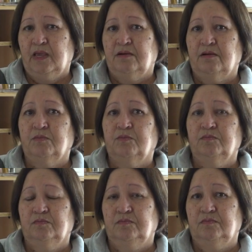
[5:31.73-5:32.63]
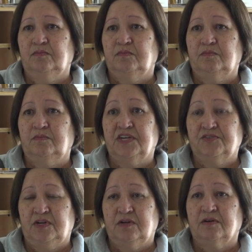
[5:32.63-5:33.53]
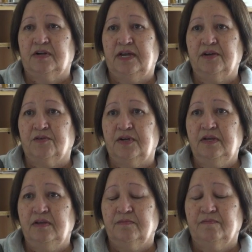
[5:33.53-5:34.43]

And I got angry